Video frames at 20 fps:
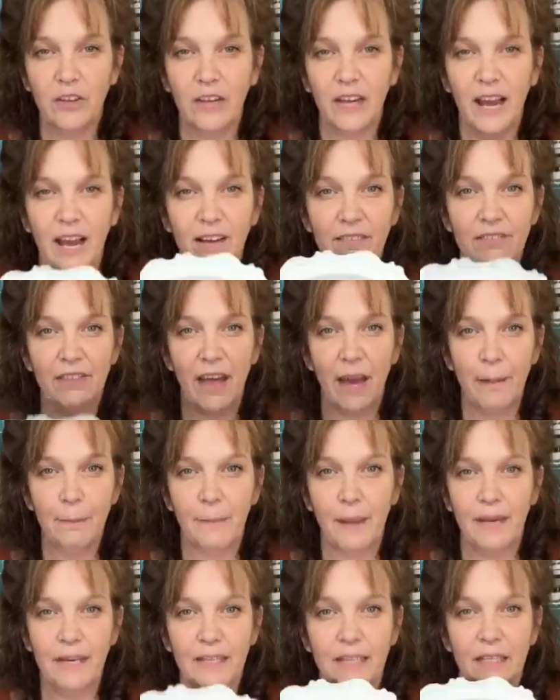And you could have
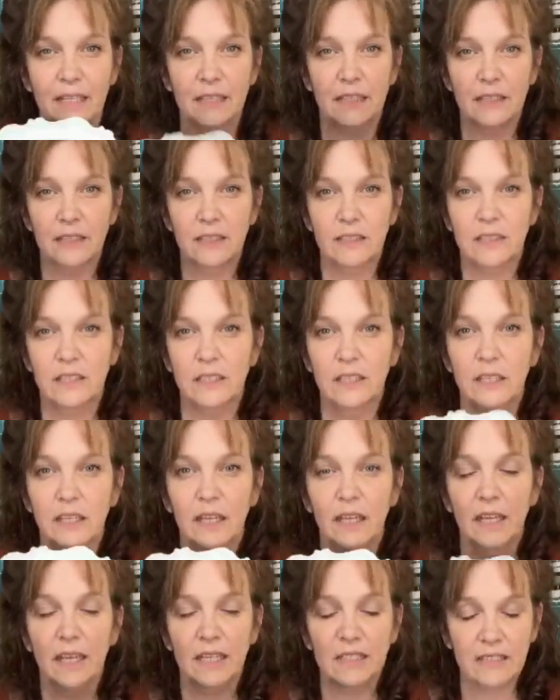that many.
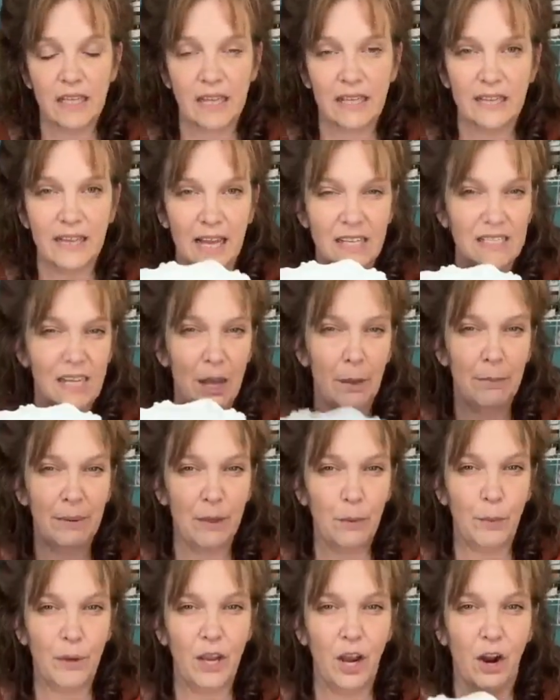Because, like, that's how
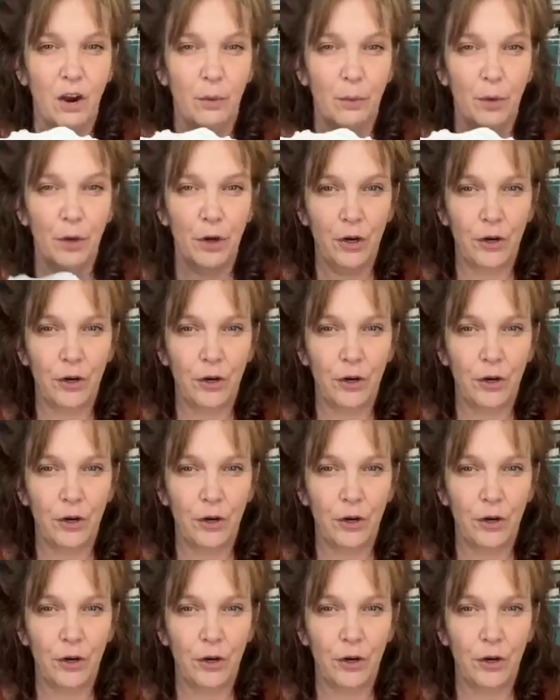big we are.